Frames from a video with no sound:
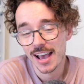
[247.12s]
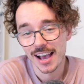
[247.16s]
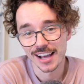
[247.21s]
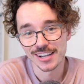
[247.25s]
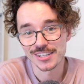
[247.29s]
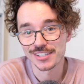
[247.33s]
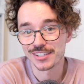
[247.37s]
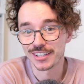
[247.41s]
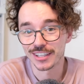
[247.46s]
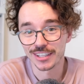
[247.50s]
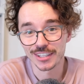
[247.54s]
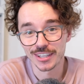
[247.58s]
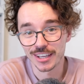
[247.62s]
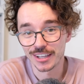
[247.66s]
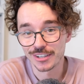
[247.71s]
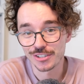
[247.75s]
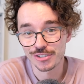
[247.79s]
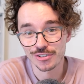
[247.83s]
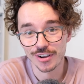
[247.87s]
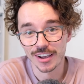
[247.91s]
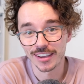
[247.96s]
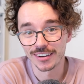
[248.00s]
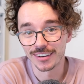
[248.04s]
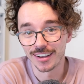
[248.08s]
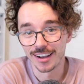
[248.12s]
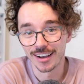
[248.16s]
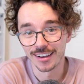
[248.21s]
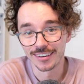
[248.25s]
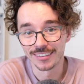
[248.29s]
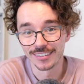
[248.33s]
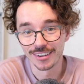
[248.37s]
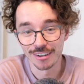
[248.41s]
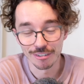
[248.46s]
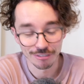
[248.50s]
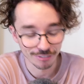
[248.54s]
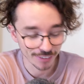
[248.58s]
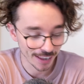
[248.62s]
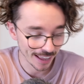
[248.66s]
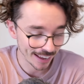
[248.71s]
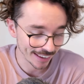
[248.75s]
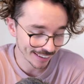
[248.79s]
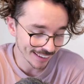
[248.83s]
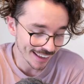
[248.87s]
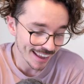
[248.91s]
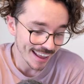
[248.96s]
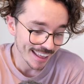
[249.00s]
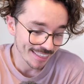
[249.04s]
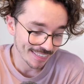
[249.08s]
I just think you ain't trying hard enough.
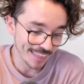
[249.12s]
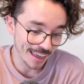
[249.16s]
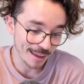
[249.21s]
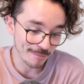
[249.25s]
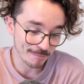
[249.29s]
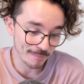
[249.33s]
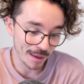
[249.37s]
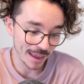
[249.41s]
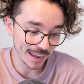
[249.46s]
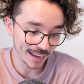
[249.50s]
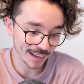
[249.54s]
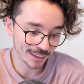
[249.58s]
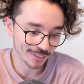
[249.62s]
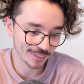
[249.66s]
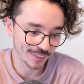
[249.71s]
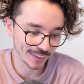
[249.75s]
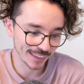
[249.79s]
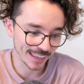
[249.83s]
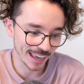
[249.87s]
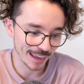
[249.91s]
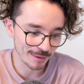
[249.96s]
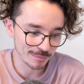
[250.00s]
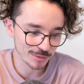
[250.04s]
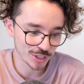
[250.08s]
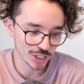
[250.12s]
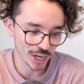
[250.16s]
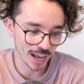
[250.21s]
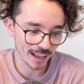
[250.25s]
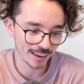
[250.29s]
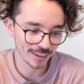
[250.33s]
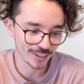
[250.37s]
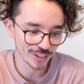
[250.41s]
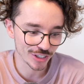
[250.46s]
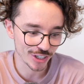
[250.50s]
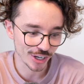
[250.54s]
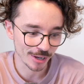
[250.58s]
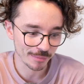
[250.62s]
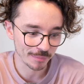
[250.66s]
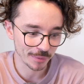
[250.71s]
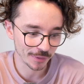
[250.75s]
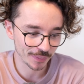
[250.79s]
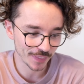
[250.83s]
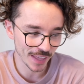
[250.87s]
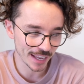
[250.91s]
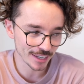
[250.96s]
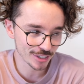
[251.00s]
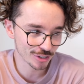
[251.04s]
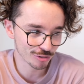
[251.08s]
Like, they make the game challenging,
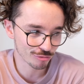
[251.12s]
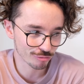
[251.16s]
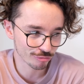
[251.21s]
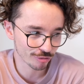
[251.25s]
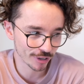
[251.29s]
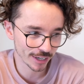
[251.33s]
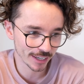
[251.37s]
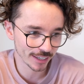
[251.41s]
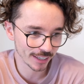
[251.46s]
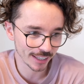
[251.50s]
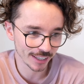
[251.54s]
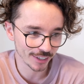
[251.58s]
but that's really